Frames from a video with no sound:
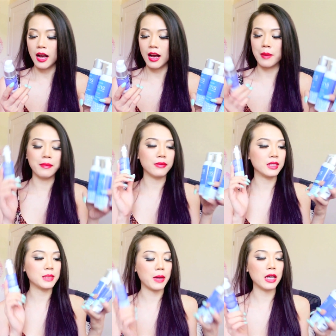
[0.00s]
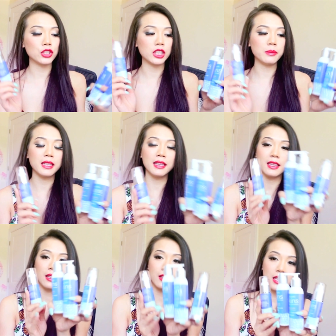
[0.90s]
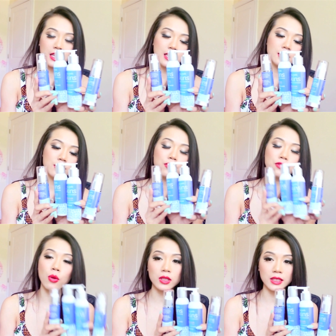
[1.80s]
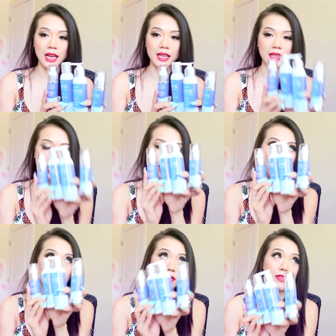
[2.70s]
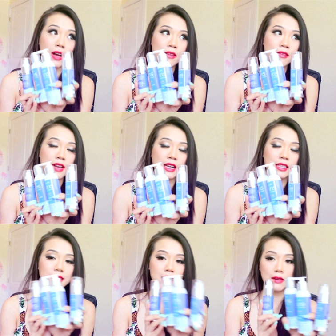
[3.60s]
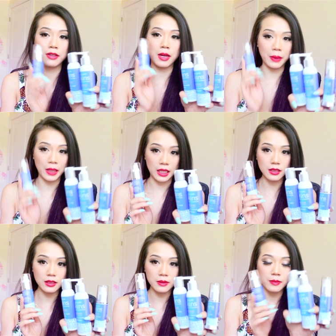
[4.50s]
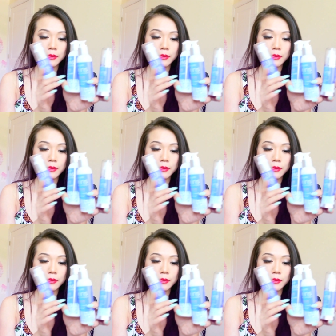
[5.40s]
um, spot treatment, these four set, they are $5.97 a piece.